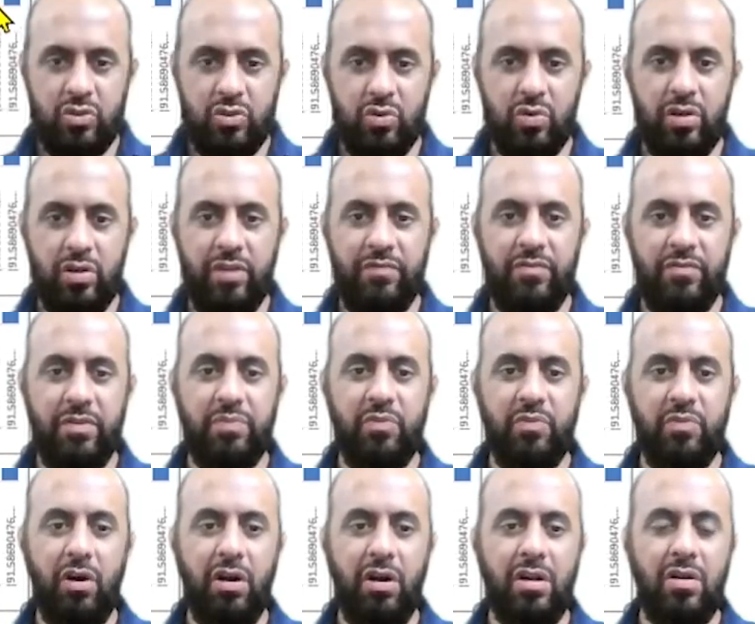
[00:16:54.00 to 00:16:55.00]
so if we
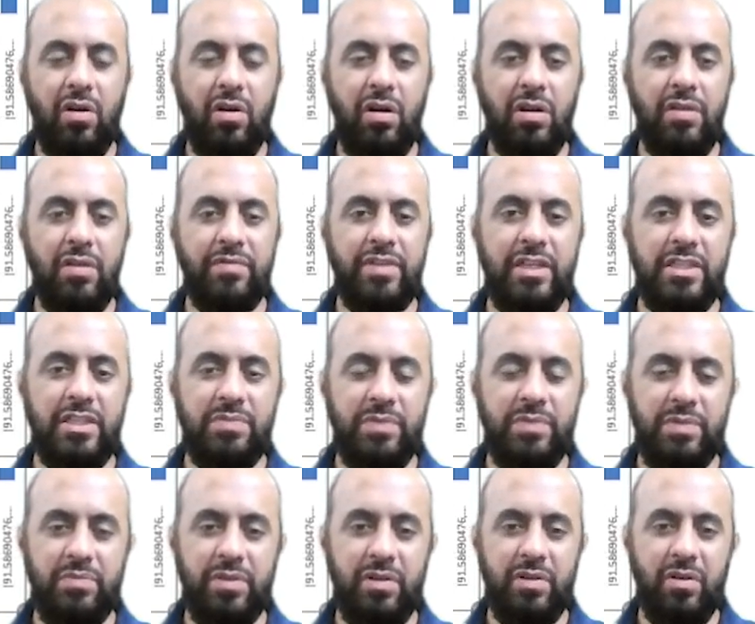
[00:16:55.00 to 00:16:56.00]
plot all of these
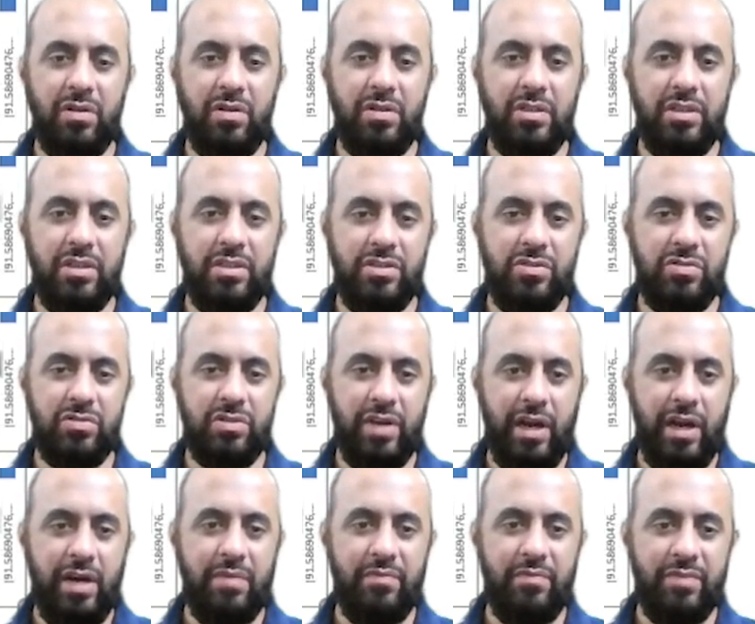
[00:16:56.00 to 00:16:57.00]
people on the
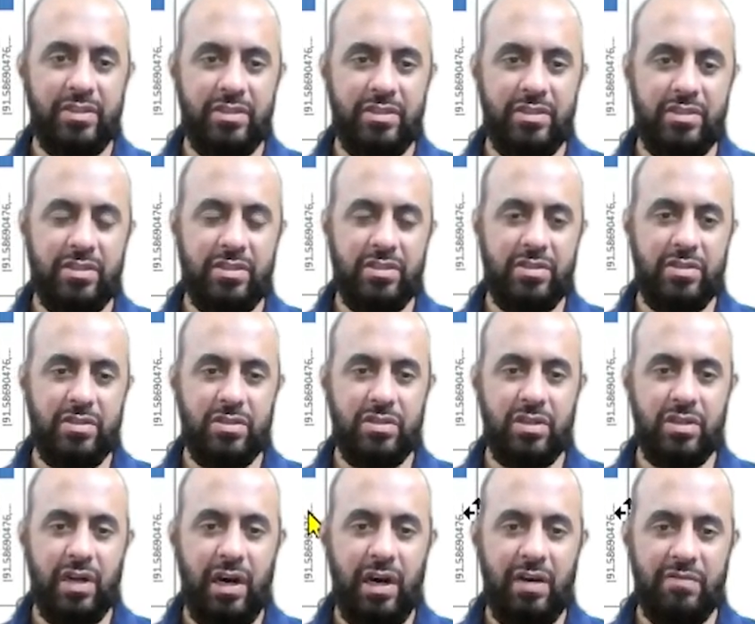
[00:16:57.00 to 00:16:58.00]
histogram, which is just a
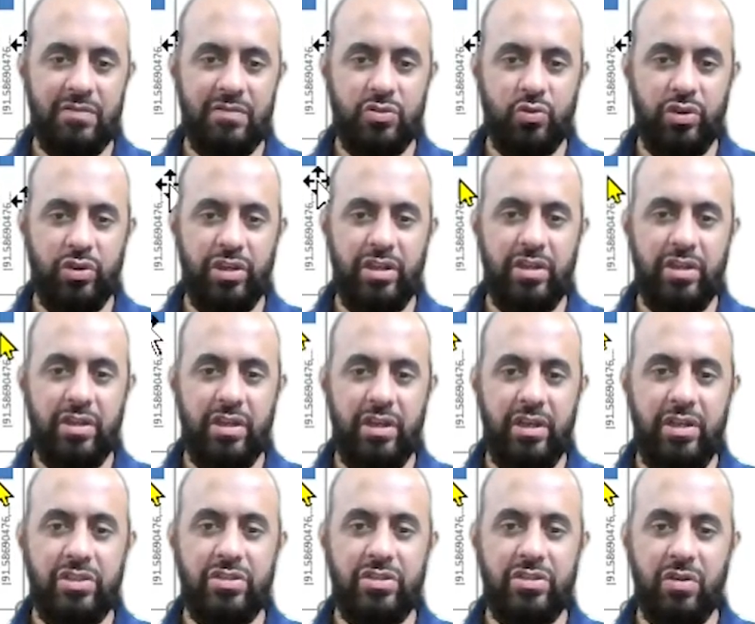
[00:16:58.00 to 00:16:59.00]
graph showing
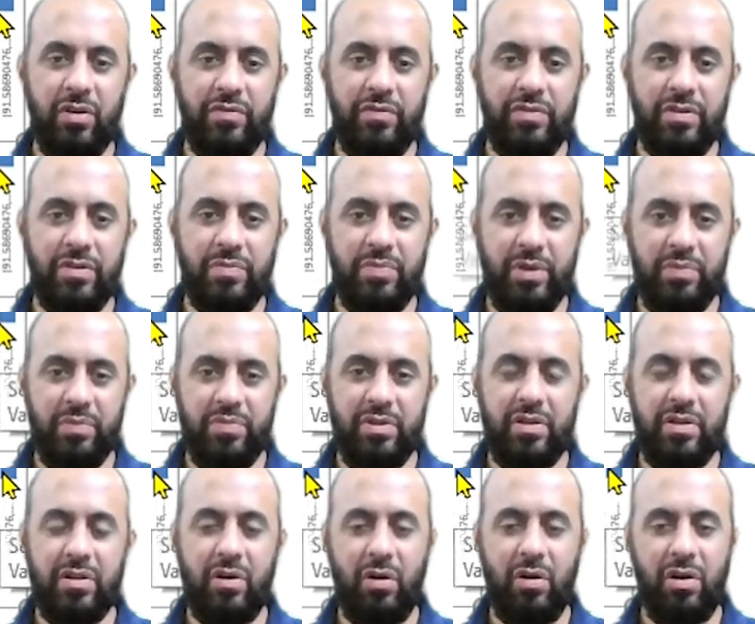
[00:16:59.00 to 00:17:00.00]
each of the
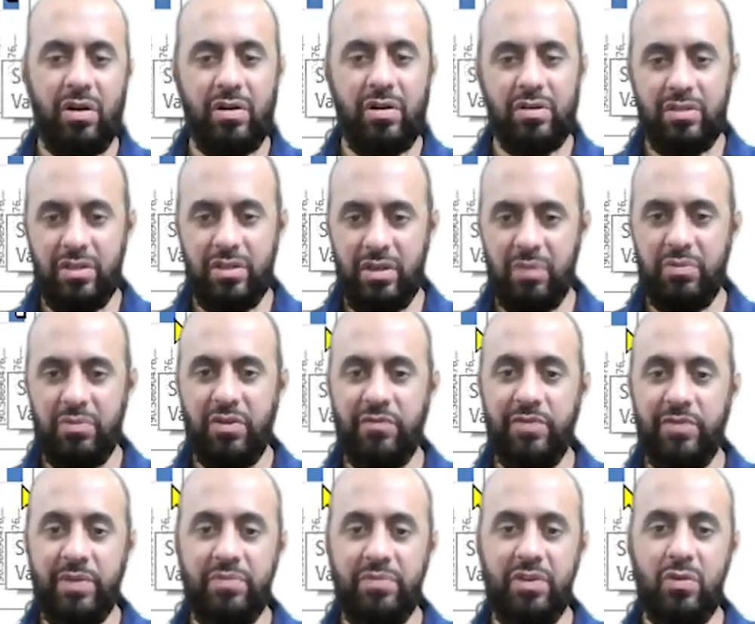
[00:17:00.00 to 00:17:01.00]
people or the number of
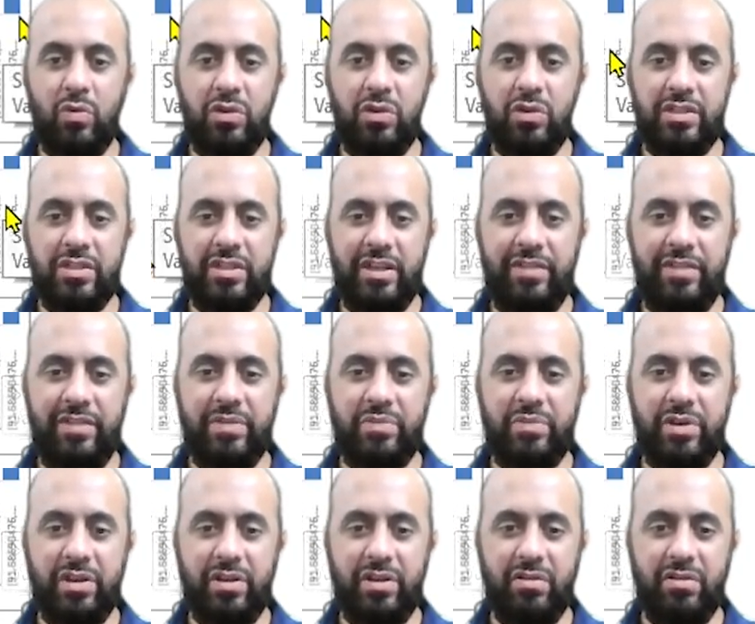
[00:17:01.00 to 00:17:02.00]
people who received a
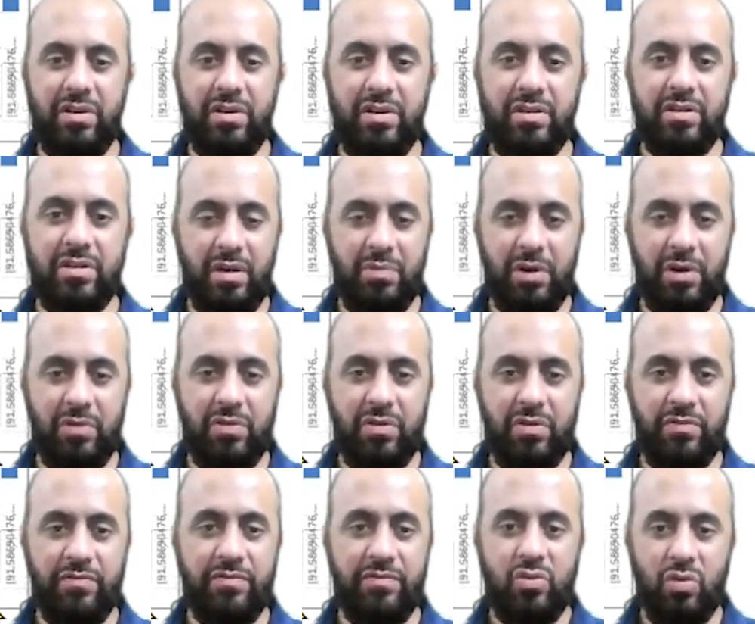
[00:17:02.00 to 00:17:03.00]
particular amount
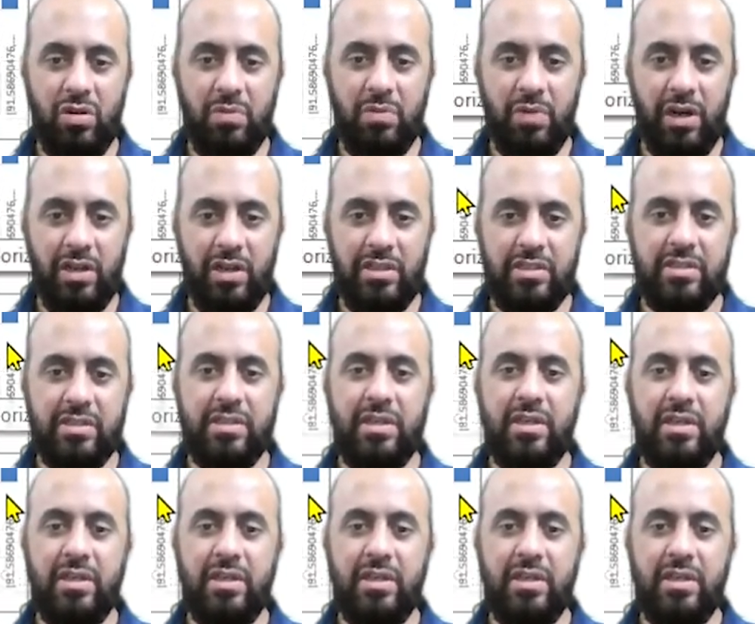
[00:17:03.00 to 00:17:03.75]
of total marks.